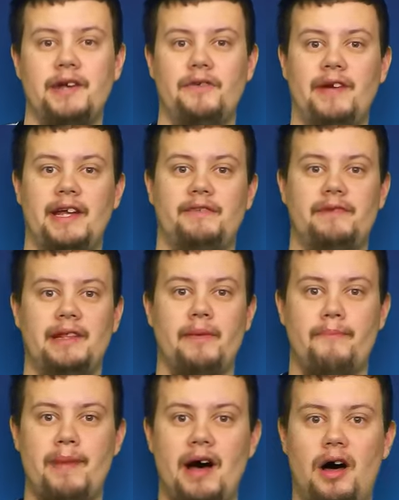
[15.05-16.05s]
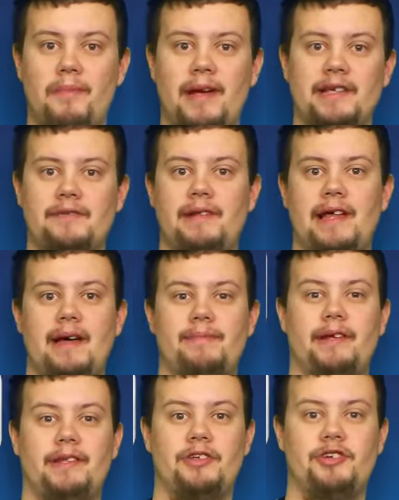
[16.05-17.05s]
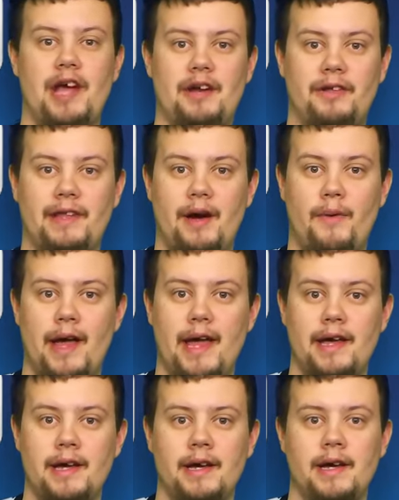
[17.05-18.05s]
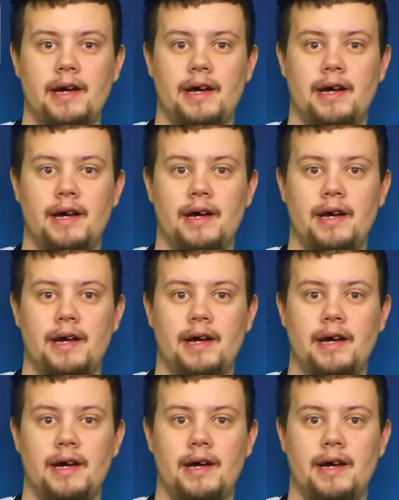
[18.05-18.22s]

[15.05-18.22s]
Don't forget to ring the bell because it really helps out the channel that way.